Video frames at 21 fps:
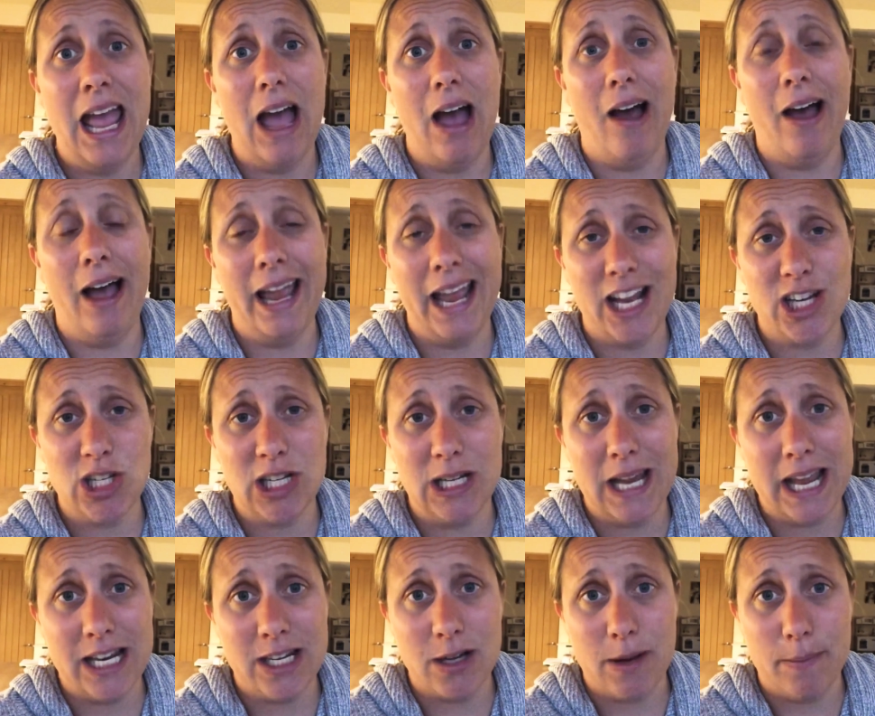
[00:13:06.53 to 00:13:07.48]
I actually
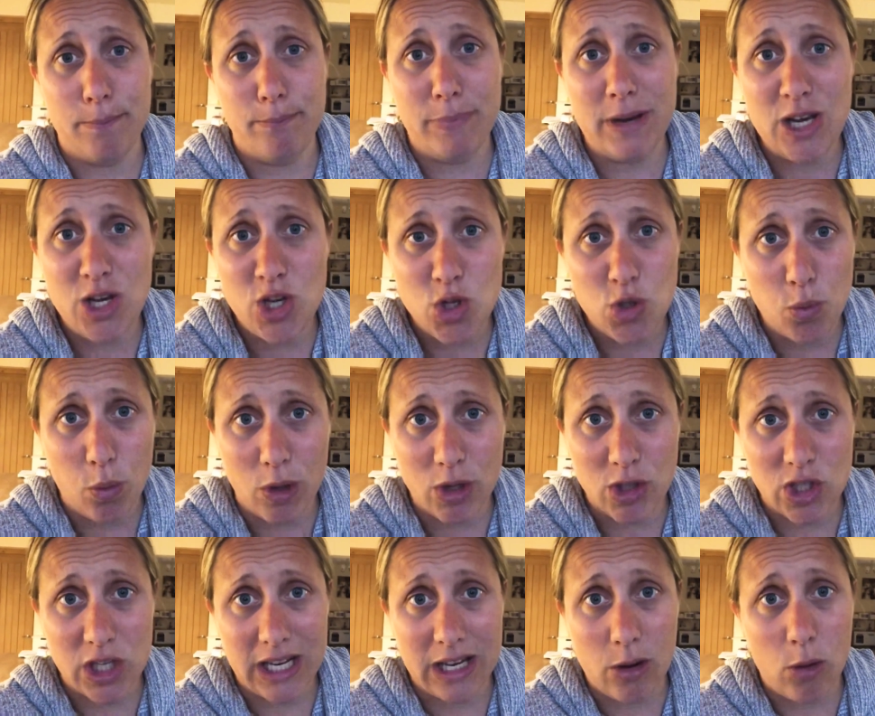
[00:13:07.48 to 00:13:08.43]
ended up binge
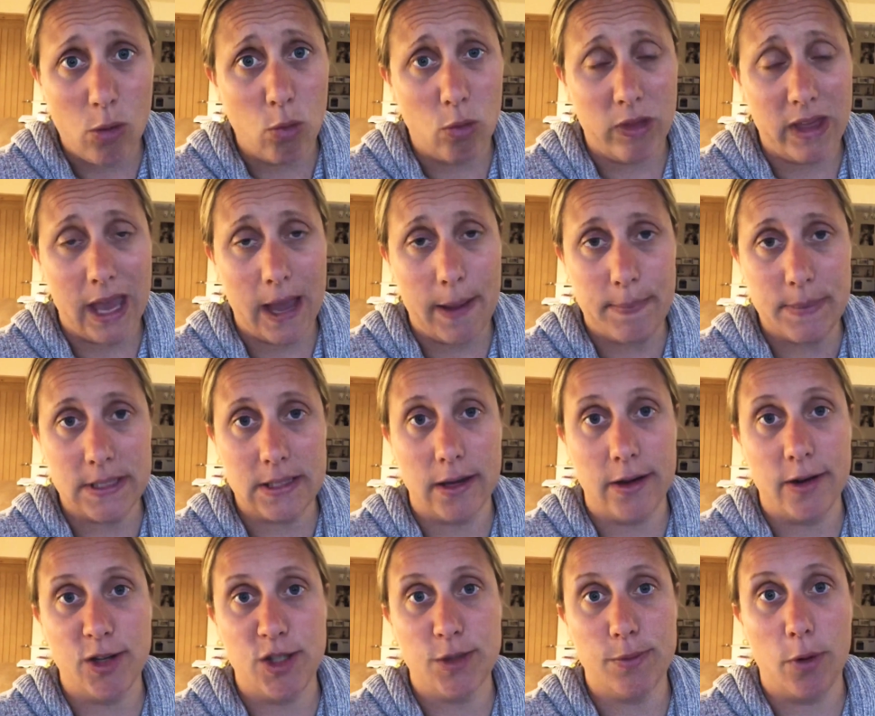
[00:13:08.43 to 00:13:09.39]
watching all the
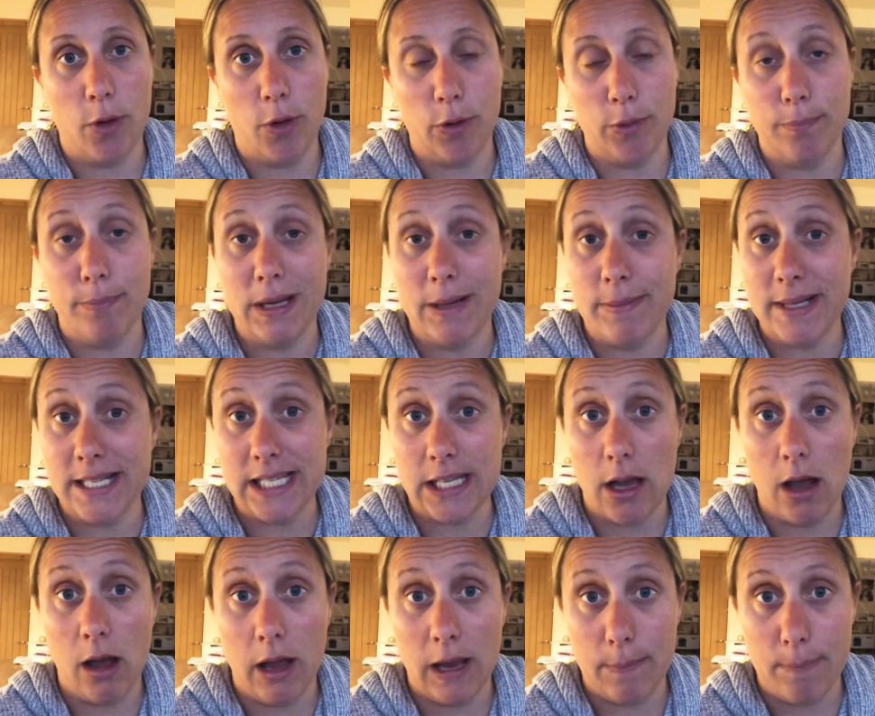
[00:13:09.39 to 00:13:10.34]
episodes on BBC
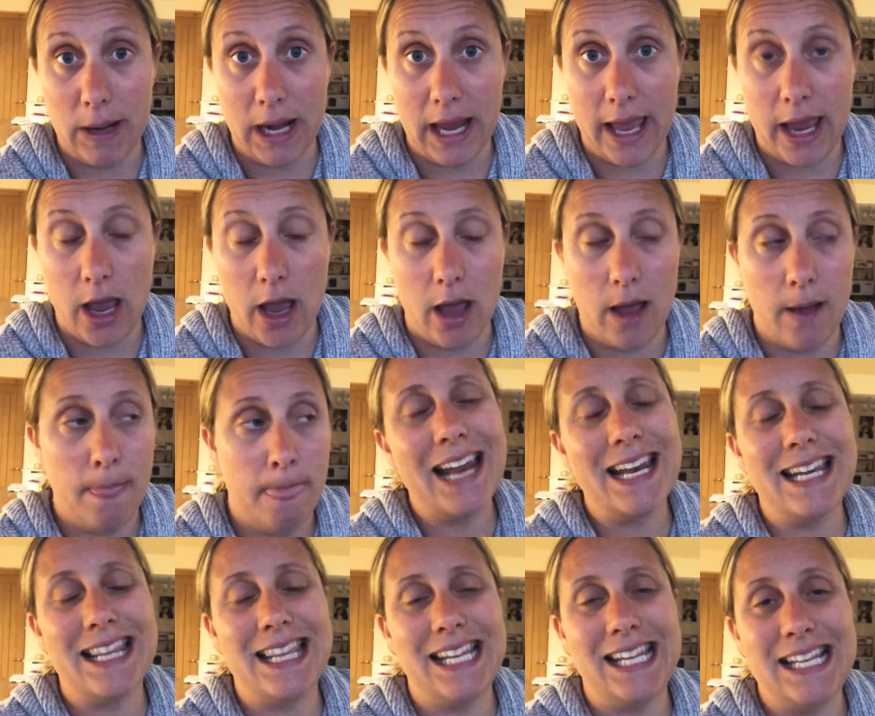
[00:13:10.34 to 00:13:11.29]
iPlayer.
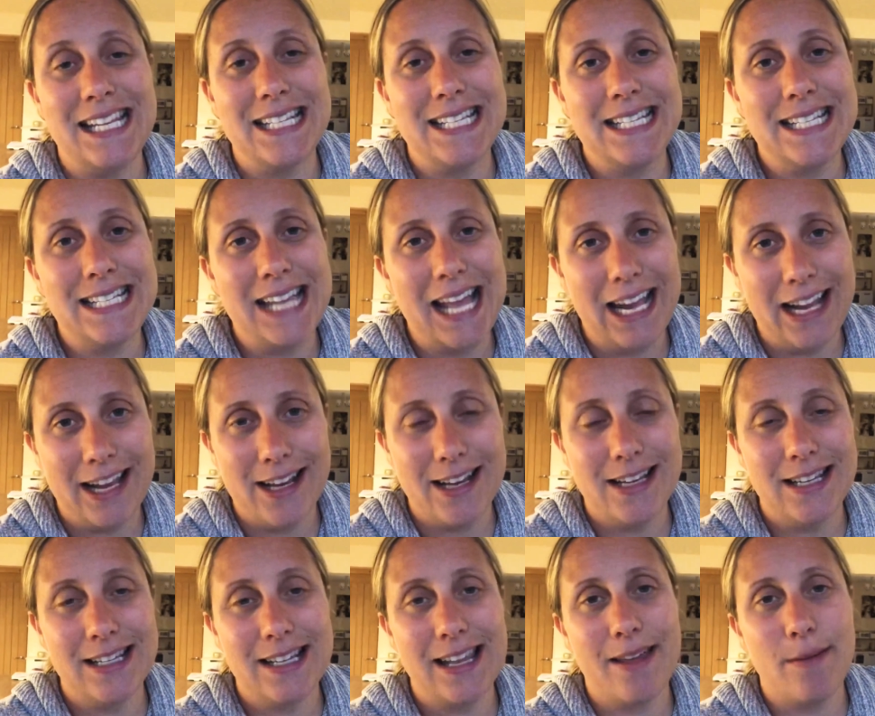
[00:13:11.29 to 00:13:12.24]
The
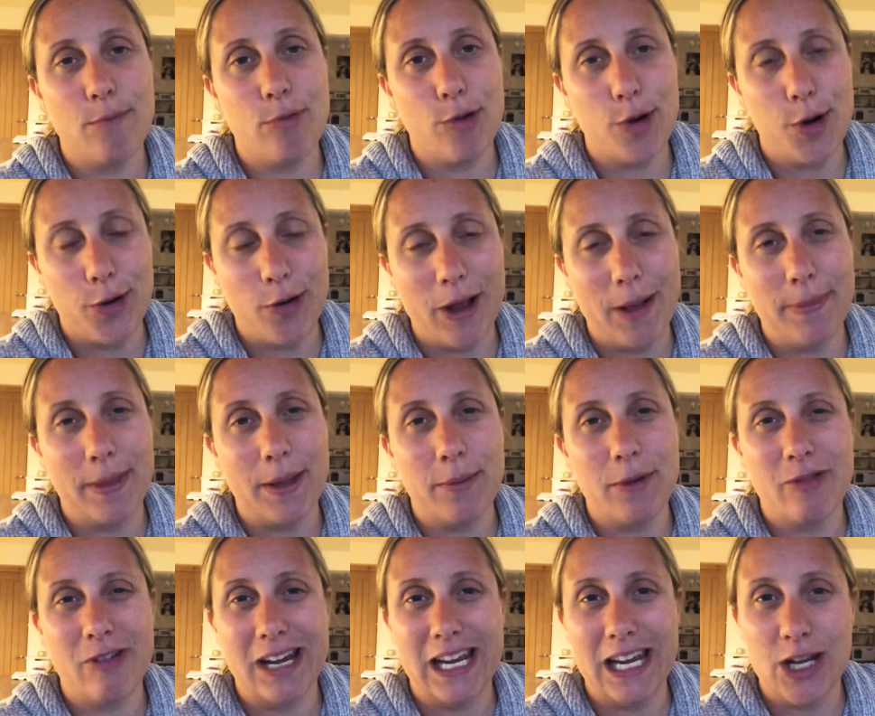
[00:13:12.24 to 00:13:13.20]
second program that we're
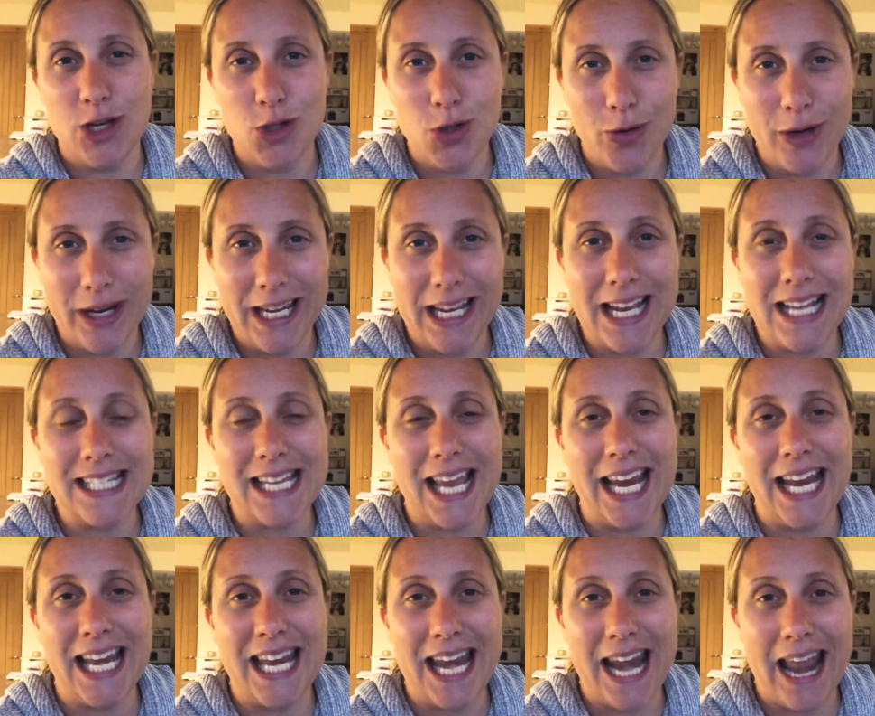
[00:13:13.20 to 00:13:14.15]
really enjoying is a
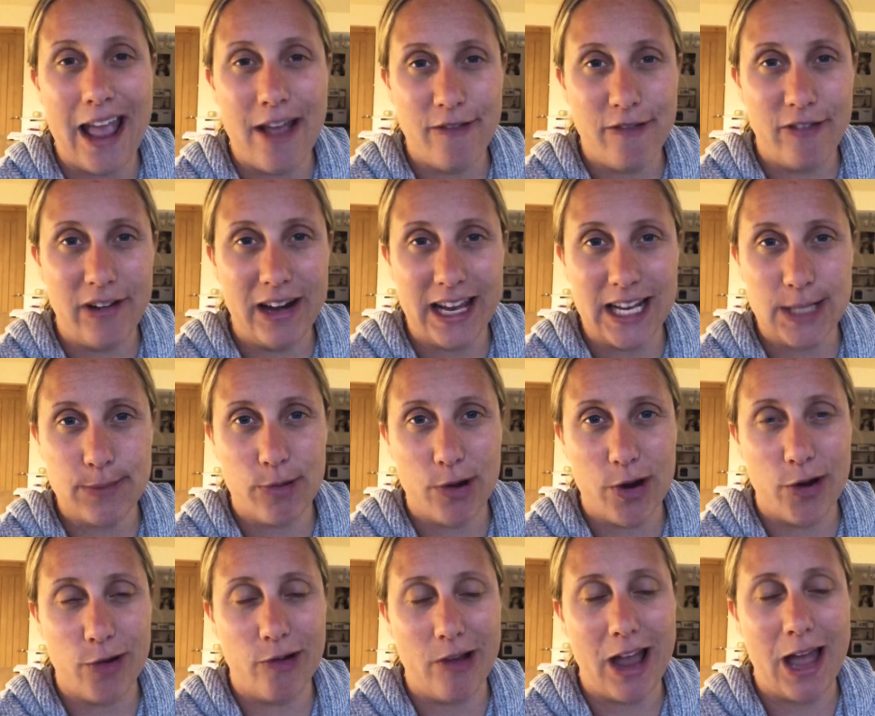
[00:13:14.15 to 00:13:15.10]
Netflix
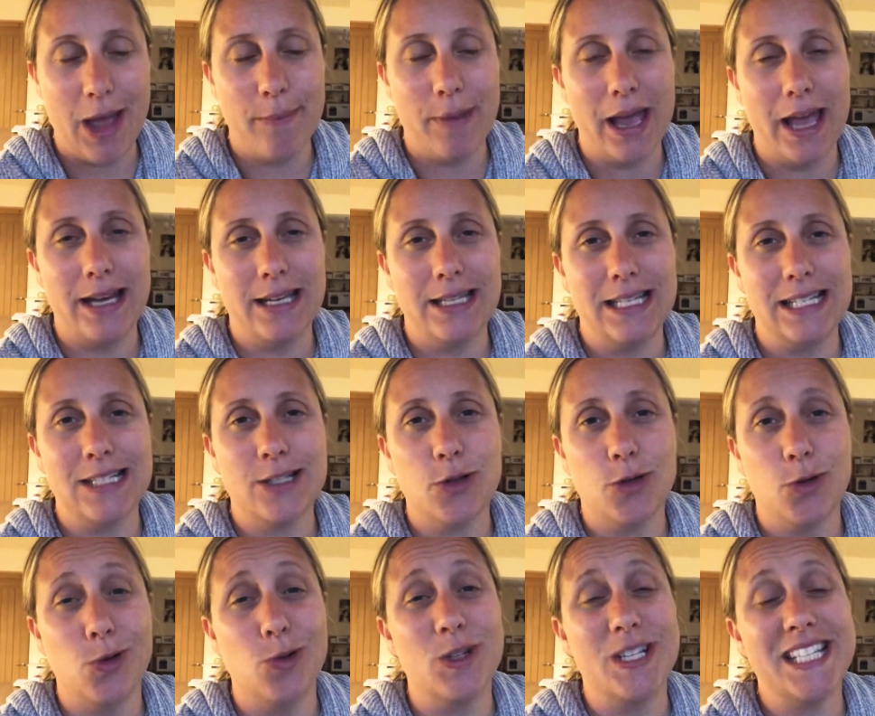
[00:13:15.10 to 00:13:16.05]
program and it's
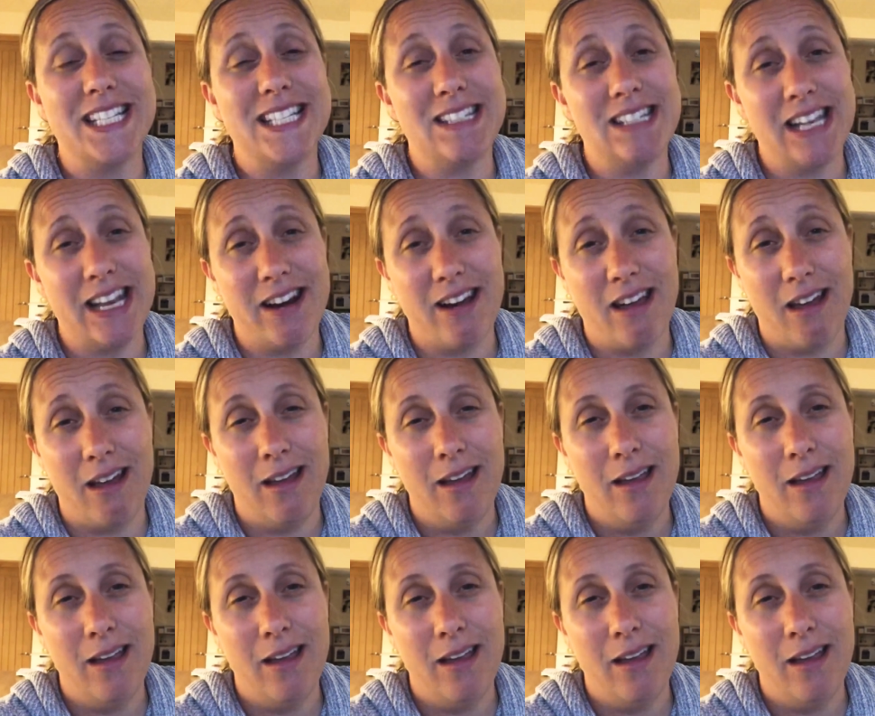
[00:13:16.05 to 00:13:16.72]
called Sinner.